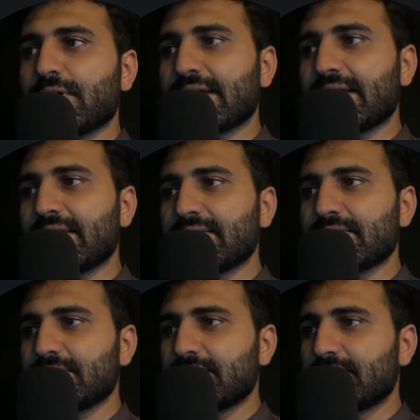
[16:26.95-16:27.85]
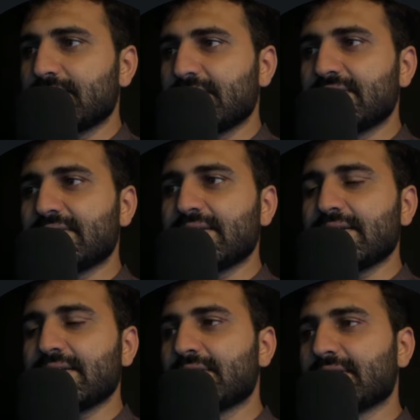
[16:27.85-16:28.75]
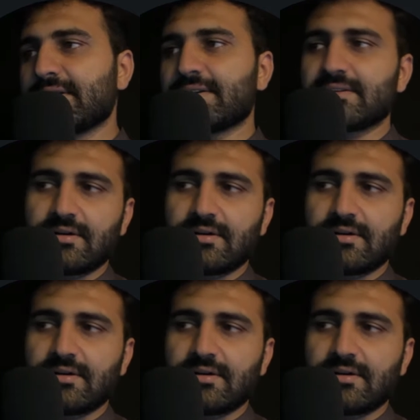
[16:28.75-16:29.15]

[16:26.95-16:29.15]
again there is a secret,